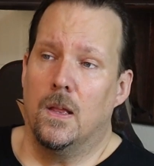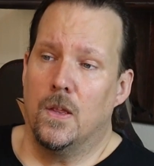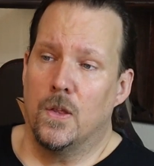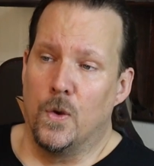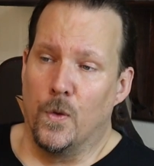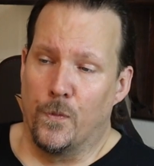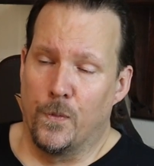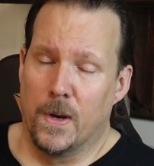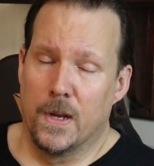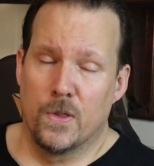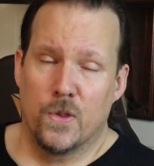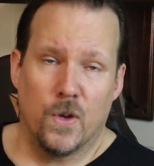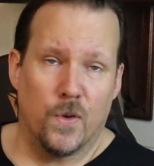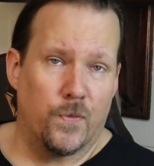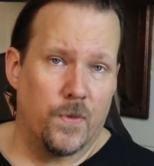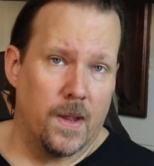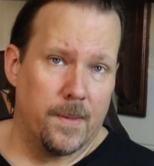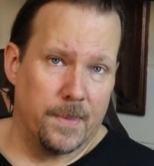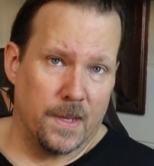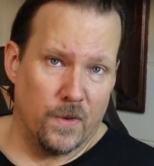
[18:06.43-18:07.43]
Your friends are your
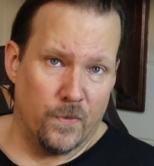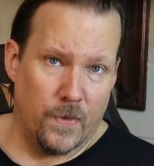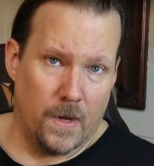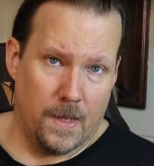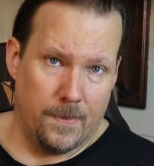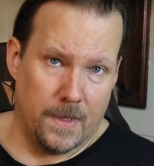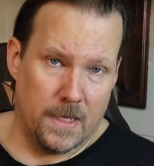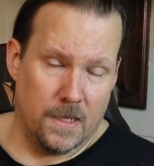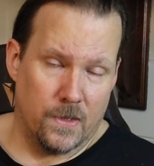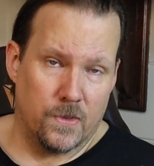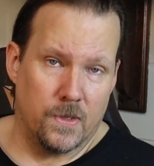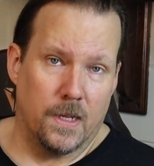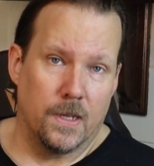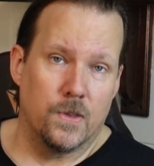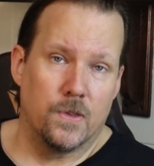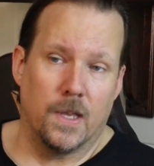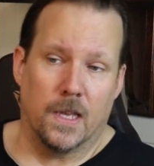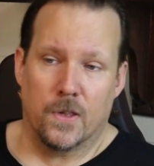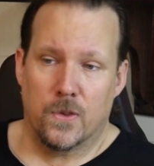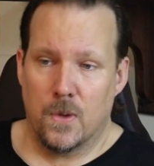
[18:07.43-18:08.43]
family and family does not
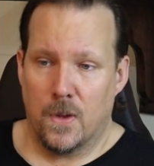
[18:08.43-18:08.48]
sex.